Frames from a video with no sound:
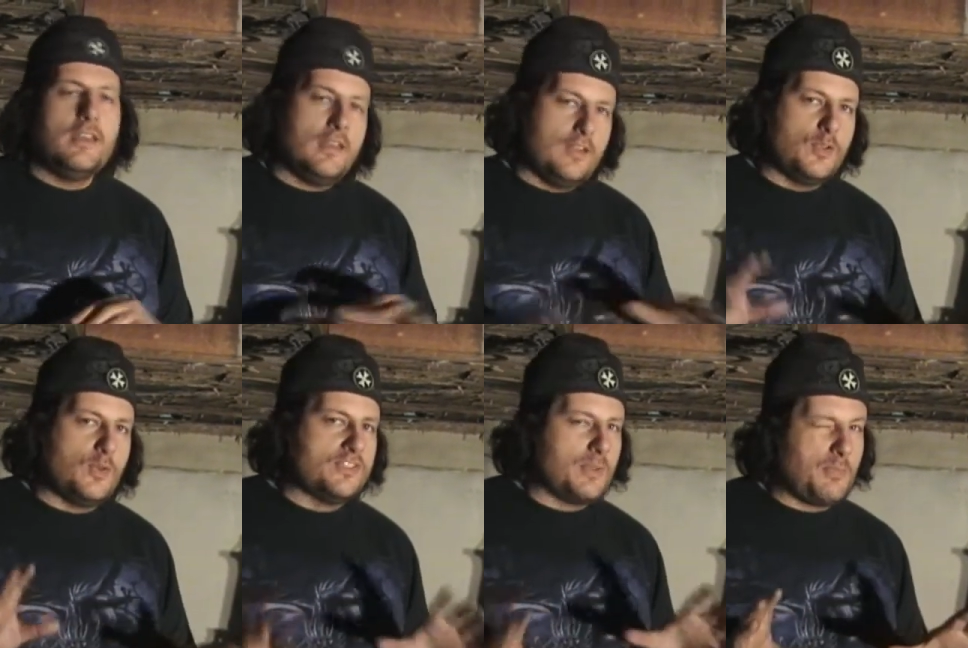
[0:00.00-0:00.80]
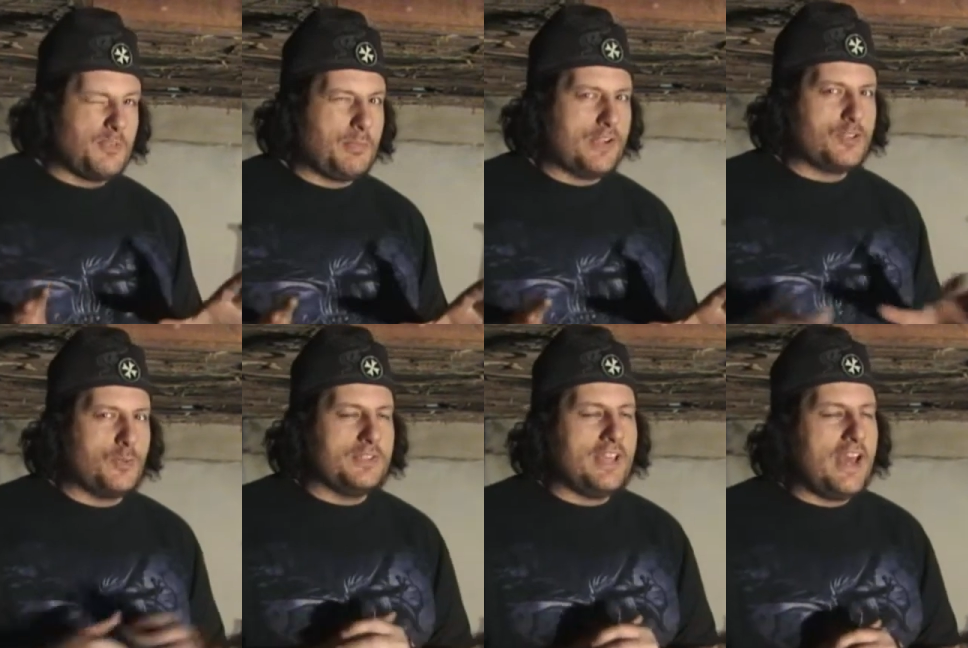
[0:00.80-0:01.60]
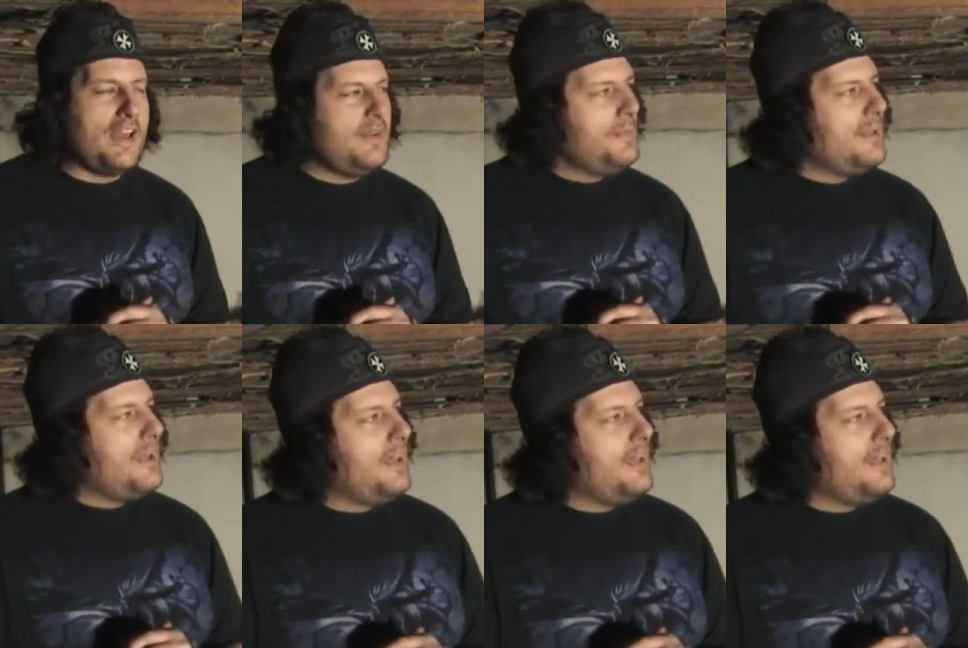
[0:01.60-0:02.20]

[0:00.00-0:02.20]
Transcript: and doing something special with that.